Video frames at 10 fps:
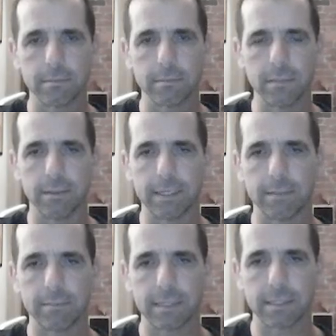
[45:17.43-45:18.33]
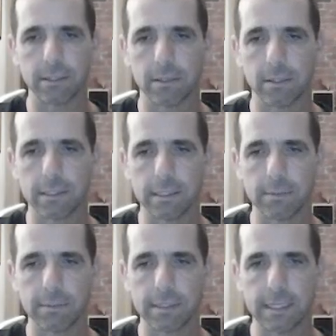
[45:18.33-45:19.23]
Oh yeah, that's gone, isn't it? We
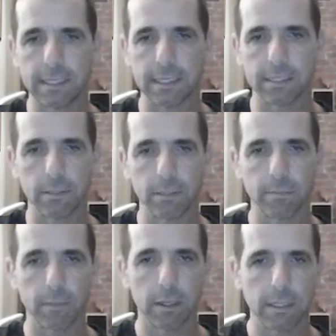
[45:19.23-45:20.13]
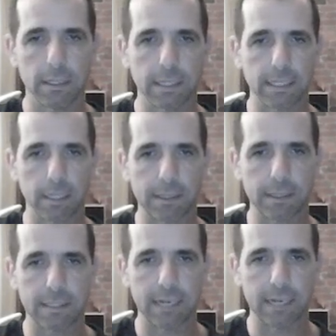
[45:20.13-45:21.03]
can see that's gone. So let's go back
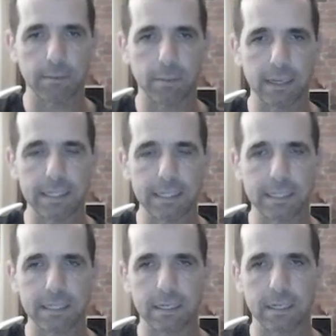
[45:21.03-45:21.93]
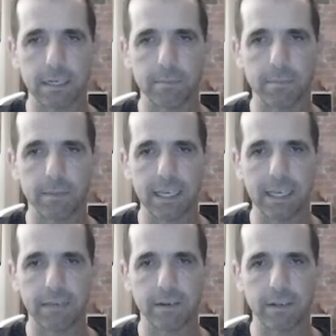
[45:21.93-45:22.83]
to here and play this
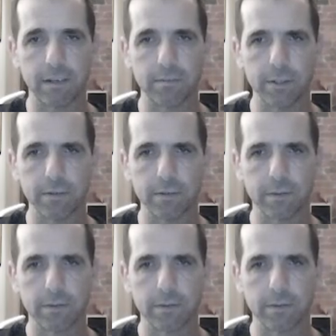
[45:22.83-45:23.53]
e5 move.